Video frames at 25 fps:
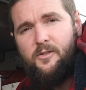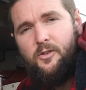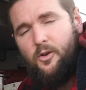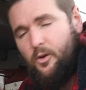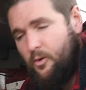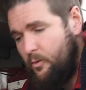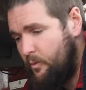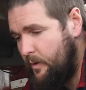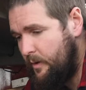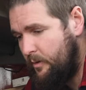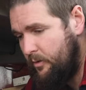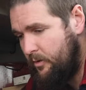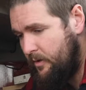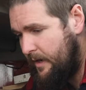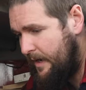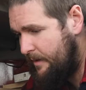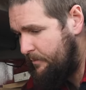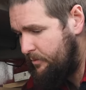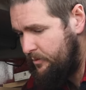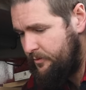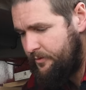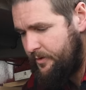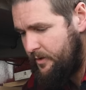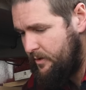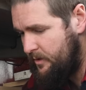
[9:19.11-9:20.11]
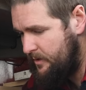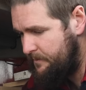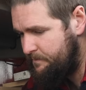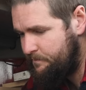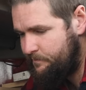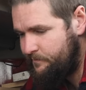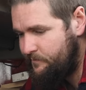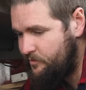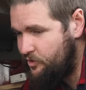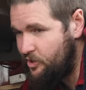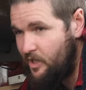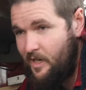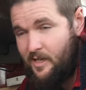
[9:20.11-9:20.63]
So we were able to
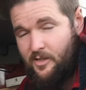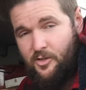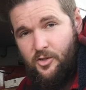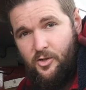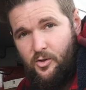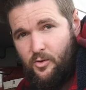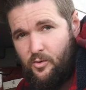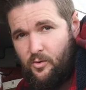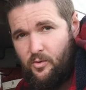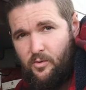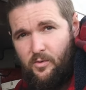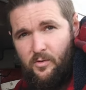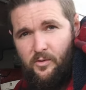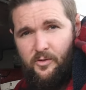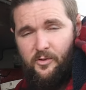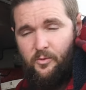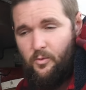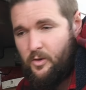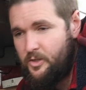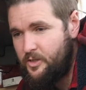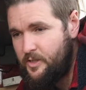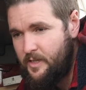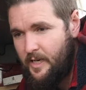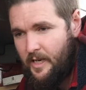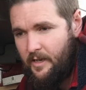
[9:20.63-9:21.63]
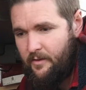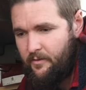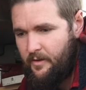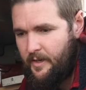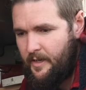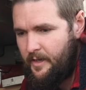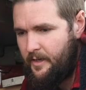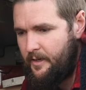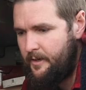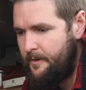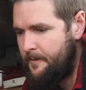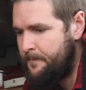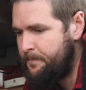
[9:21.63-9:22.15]
charge tools, watch
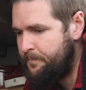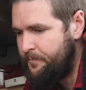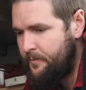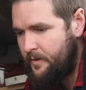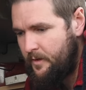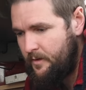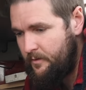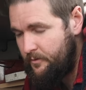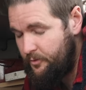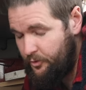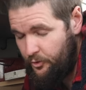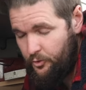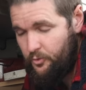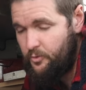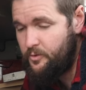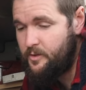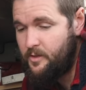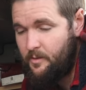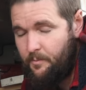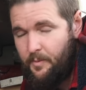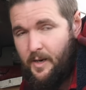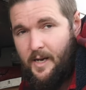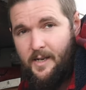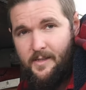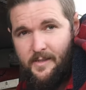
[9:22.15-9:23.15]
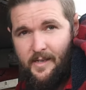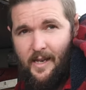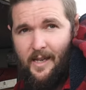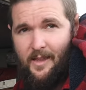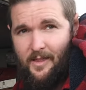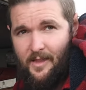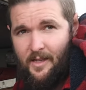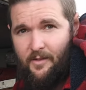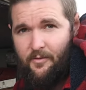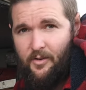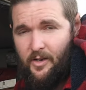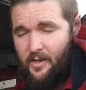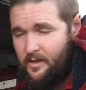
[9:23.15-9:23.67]
TV, use the bus
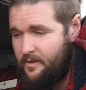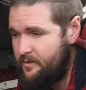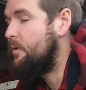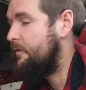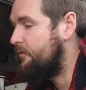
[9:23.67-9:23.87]
and live in it.